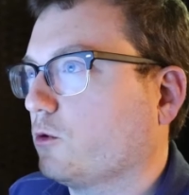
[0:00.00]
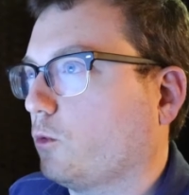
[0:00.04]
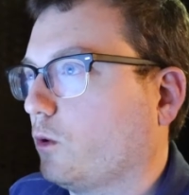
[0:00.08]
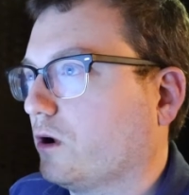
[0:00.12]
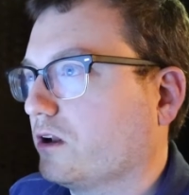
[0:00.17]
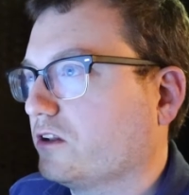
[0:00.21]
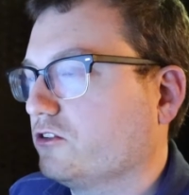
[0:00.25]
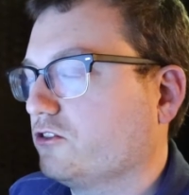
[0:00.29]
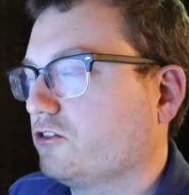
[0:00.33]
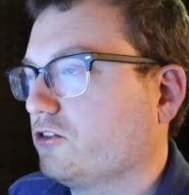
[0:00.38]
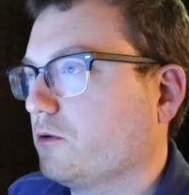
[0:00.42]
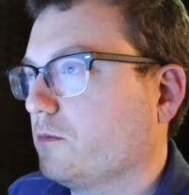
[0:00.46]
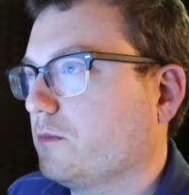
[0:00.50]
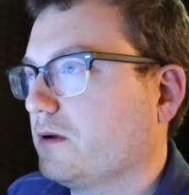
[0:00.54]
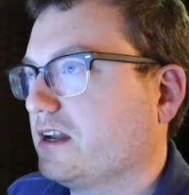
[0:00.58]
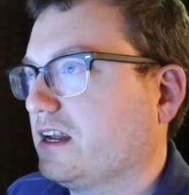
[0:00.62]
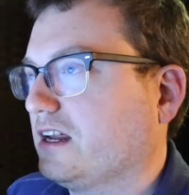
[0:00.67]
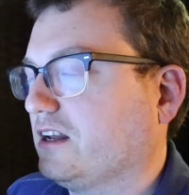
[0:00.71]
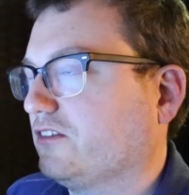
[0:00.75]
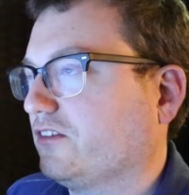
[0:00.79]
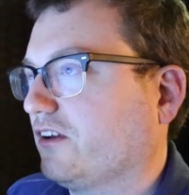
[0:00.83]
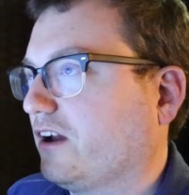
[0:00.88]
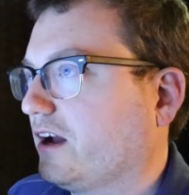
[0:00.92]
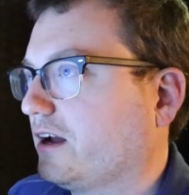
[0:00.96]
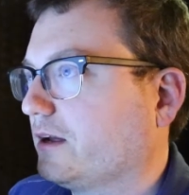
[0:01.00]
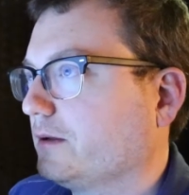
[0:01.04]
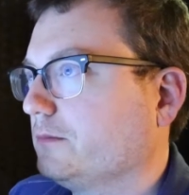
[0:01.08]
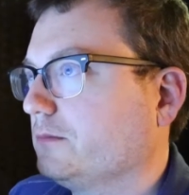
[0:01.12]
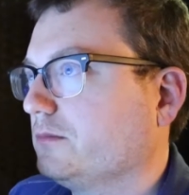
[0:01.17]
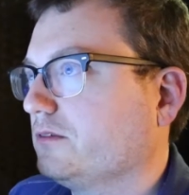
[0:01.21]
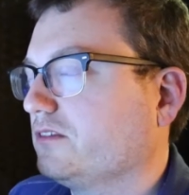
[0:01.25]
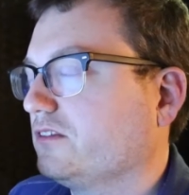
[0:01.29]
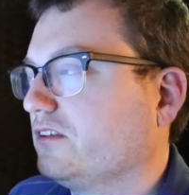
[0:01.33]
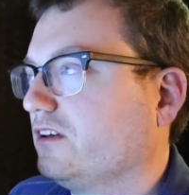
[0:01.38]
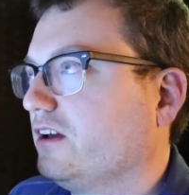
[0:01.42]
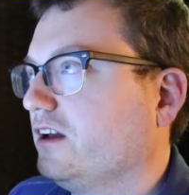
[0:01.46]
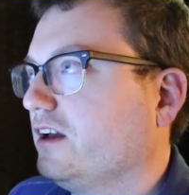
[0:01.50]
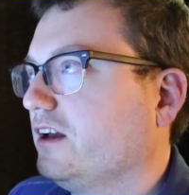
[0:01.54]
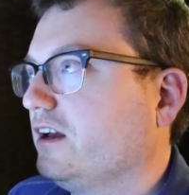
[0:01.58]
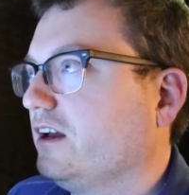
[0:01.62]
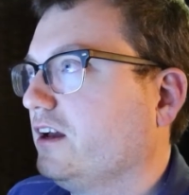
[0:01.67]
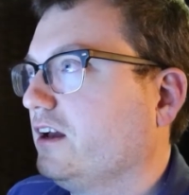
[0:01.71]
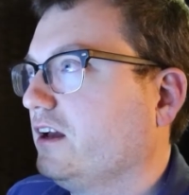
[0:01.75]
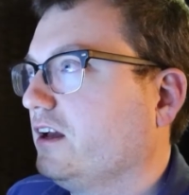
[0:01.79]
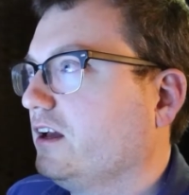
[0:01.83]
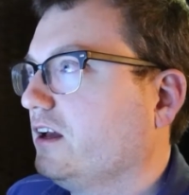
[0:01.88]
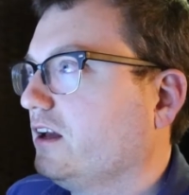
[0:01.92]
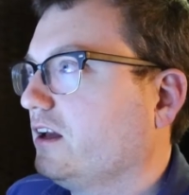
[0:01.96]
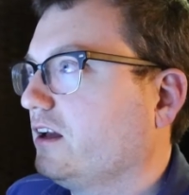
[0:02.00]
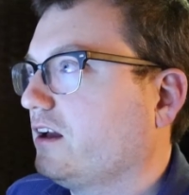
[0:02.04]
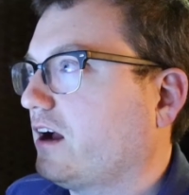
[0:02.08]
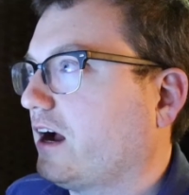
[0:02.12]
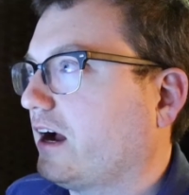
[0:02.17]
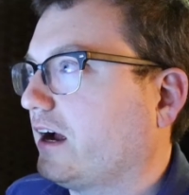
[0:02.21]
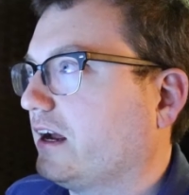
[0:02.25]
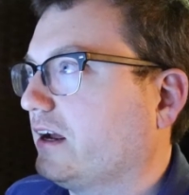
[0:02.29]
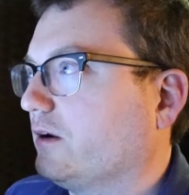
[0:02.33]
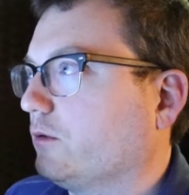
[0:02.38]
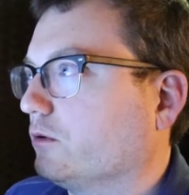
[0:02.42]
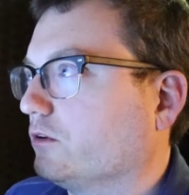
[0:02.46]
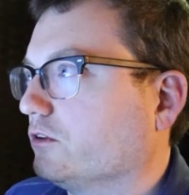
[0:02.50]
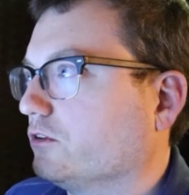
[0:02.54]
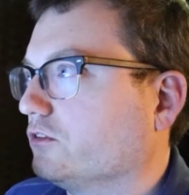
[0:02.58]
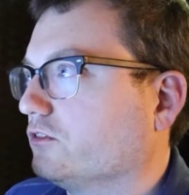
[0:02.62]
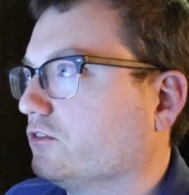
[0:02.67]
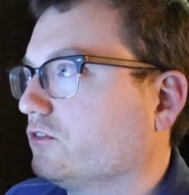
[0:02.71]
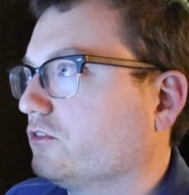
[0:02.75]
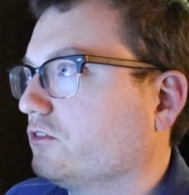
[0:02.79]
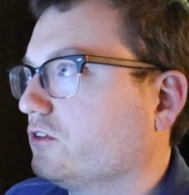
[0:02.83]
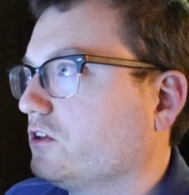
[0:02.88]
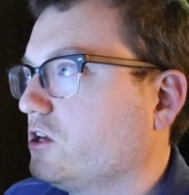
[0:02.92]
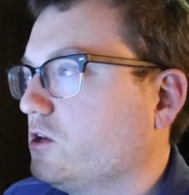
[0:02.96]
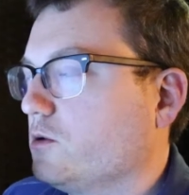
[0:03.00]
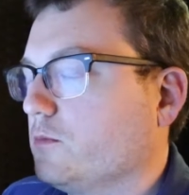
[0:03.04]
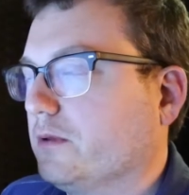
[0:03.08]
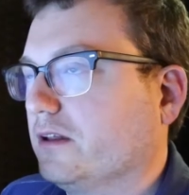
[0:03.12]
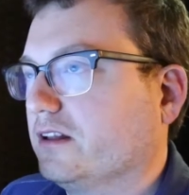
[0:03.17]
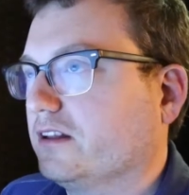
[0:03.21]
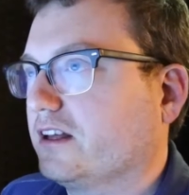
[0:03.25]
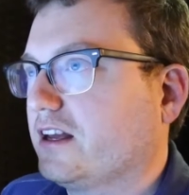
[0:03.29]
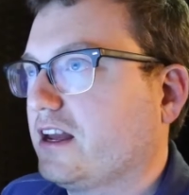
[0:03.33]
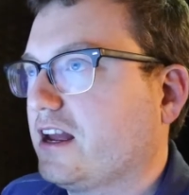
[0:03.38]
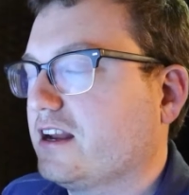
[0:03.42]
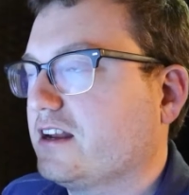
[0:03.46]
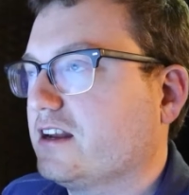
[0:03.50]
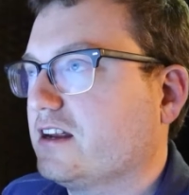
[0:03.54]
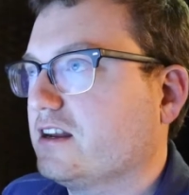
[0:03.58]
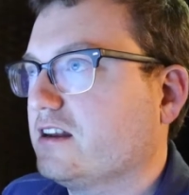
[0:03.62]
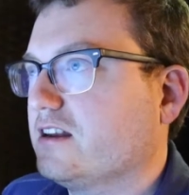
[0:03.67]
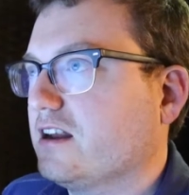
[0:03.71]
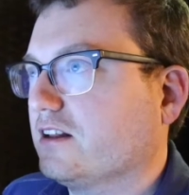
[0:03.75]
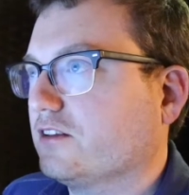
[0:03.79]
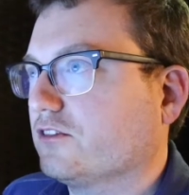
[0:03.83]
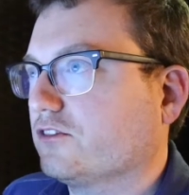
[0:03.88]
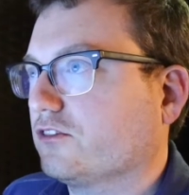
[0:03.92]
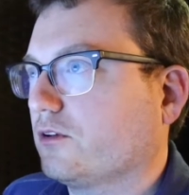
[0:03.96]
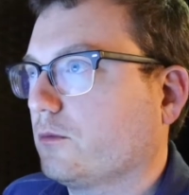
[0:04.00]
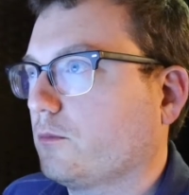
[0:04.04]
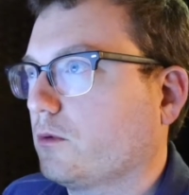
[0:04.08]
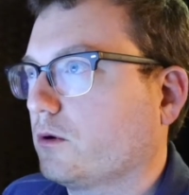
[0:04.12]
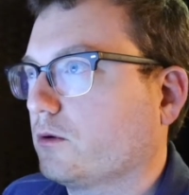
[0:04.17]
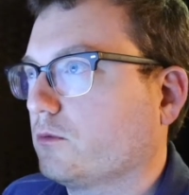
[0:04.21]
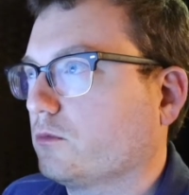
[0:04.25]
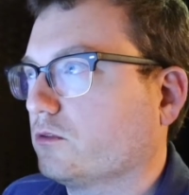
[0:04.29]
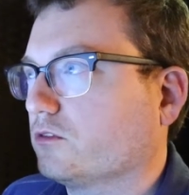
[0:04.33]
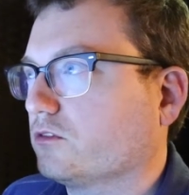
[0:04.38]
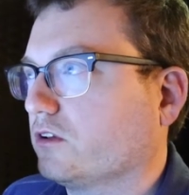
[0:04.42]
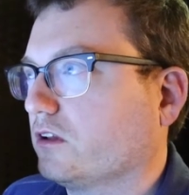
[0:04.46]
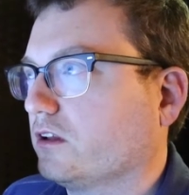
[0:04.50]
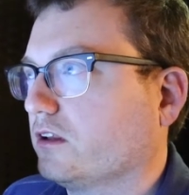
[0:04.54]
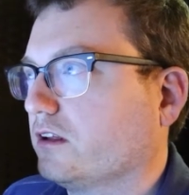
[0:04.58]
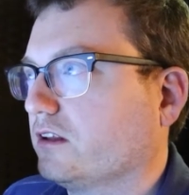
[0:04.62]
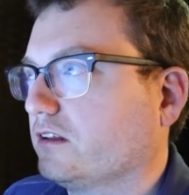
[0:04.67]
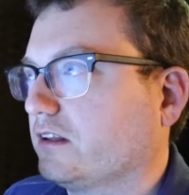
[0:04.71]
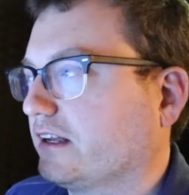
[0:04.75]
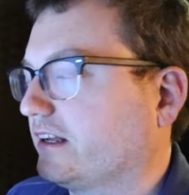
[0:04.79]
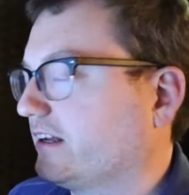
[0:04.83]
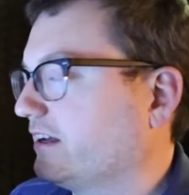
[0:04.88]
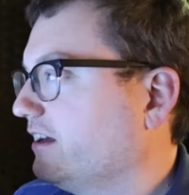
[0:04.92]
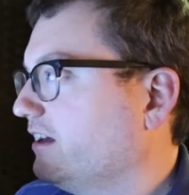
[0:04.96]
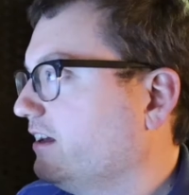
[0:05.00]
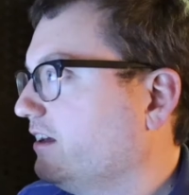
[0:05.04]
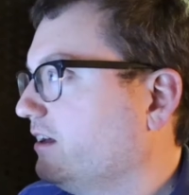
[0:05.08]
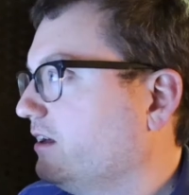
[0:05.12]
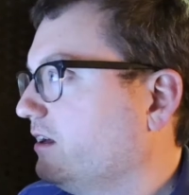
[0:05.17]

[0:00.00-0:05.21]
one too many times I was humiliated and someone was like